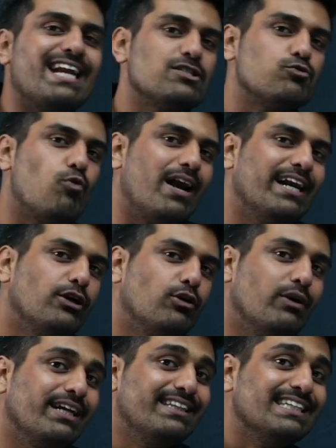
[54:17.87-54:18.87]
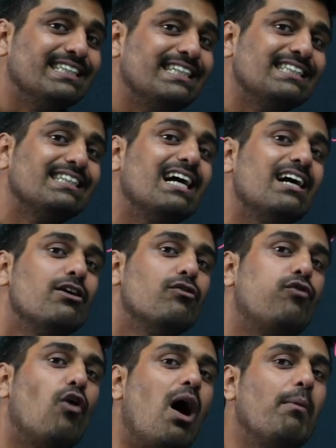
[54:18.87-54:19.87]
1 into D. This is the
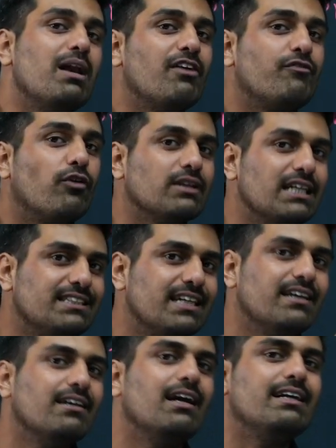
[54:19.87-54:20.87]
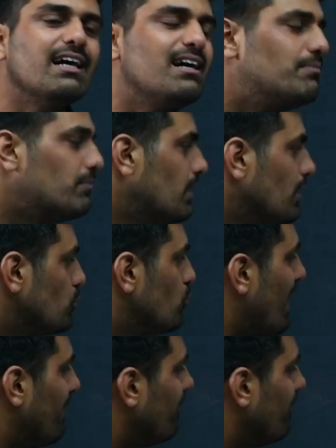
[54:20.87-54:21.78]
formula for the general term. So I will